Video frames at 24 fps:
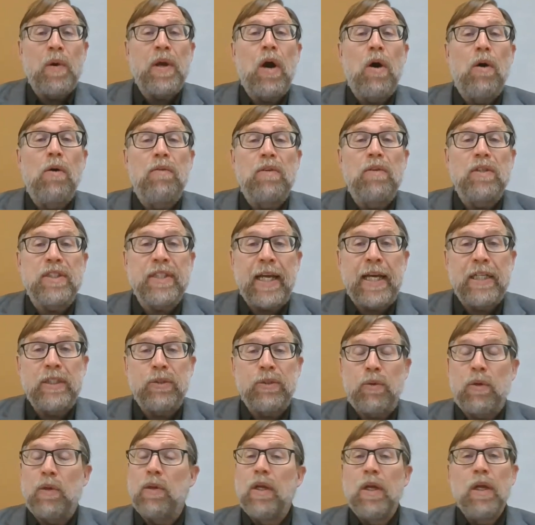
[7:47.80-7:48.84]
over
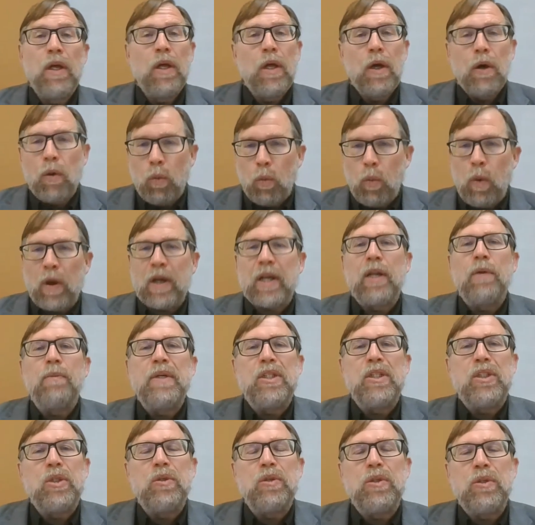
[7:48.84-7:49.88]
schedule, what can we
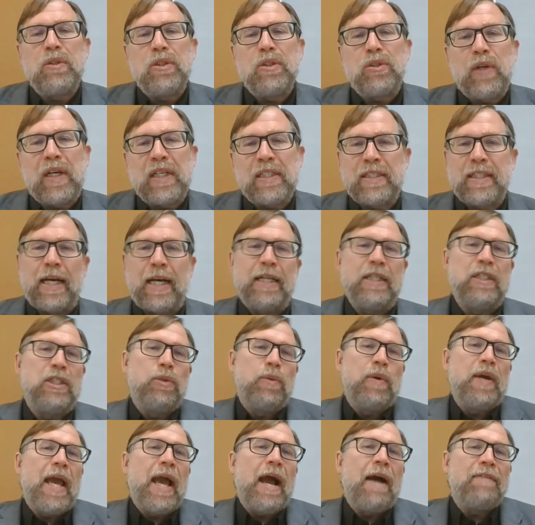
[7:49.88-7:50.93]
do to address that? Do
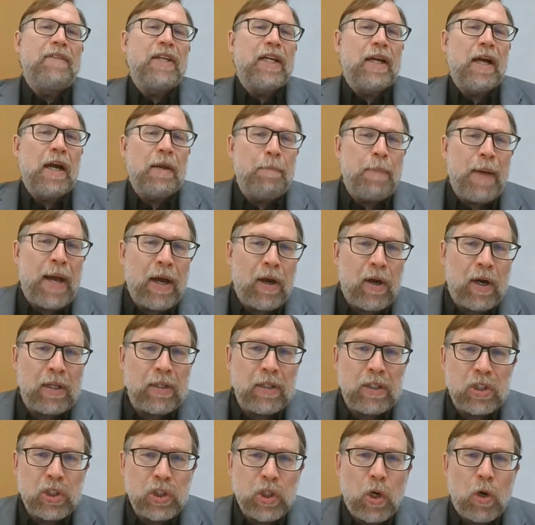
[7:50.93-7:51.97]
we have to cut back on
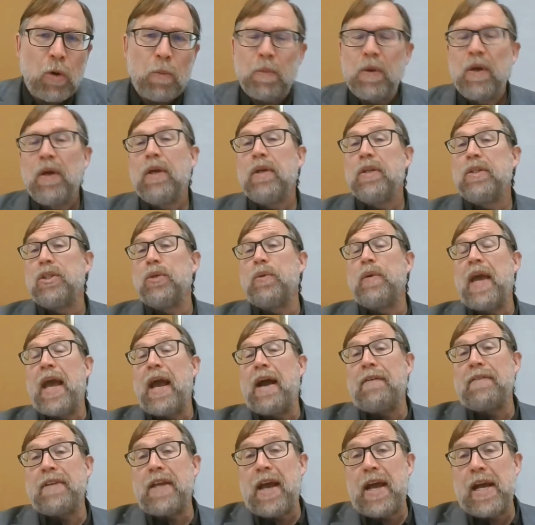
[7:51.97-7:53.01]
the scope? Do we
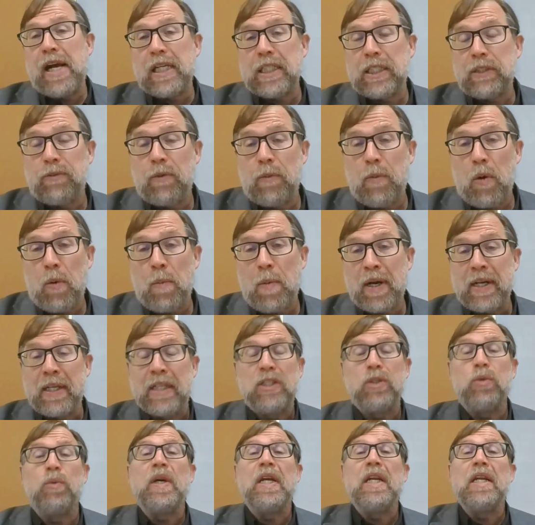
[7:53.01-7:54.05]
have to ask for more money?
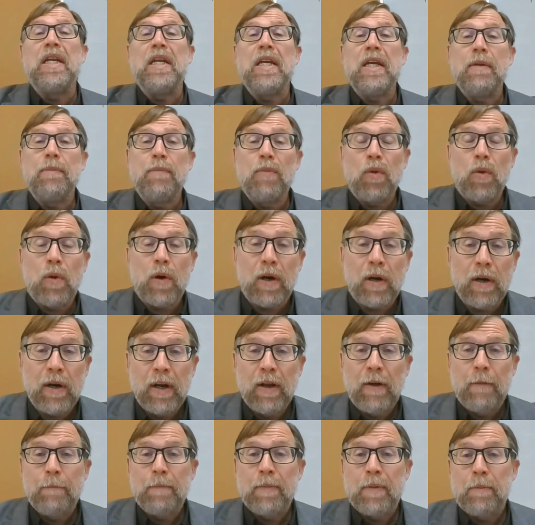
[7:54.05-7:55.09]
Do we need more
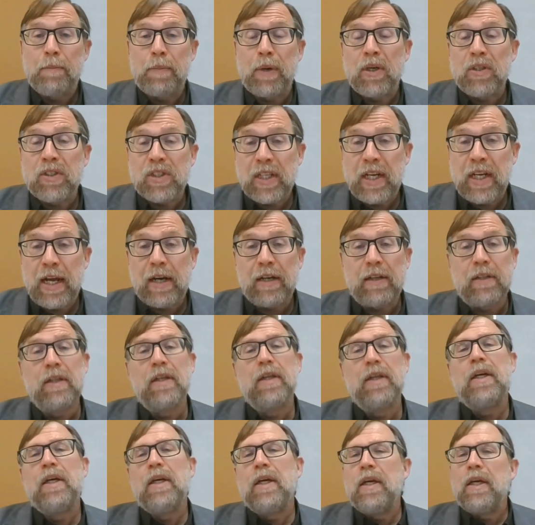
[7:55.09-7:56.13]
personnel?
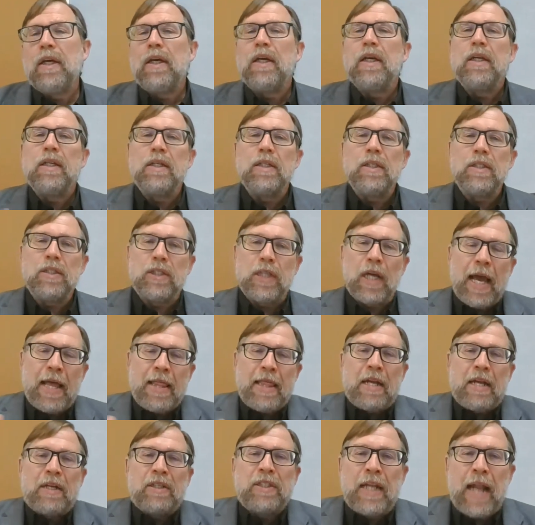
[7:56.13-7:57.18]
So, and
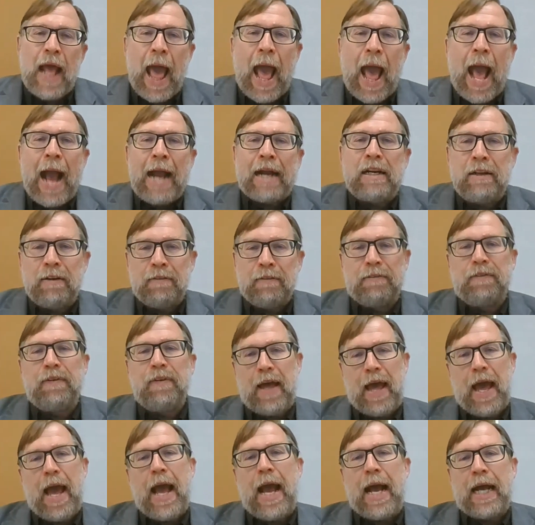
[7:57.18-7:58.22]
there's an active
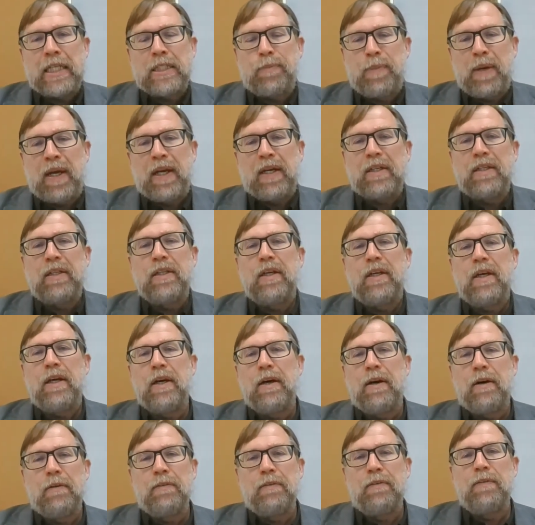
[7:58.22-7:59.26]
aspect
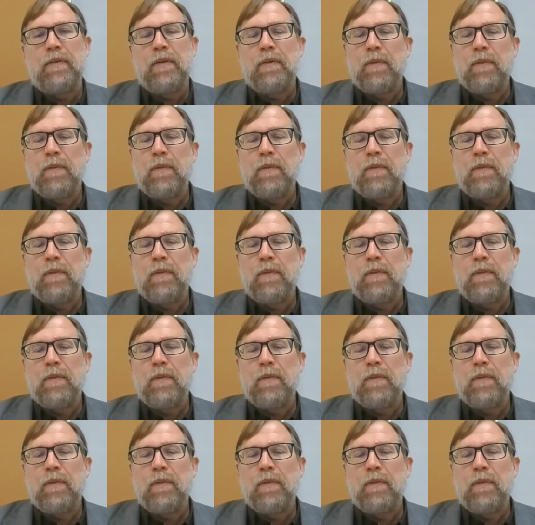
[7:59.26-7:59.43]
of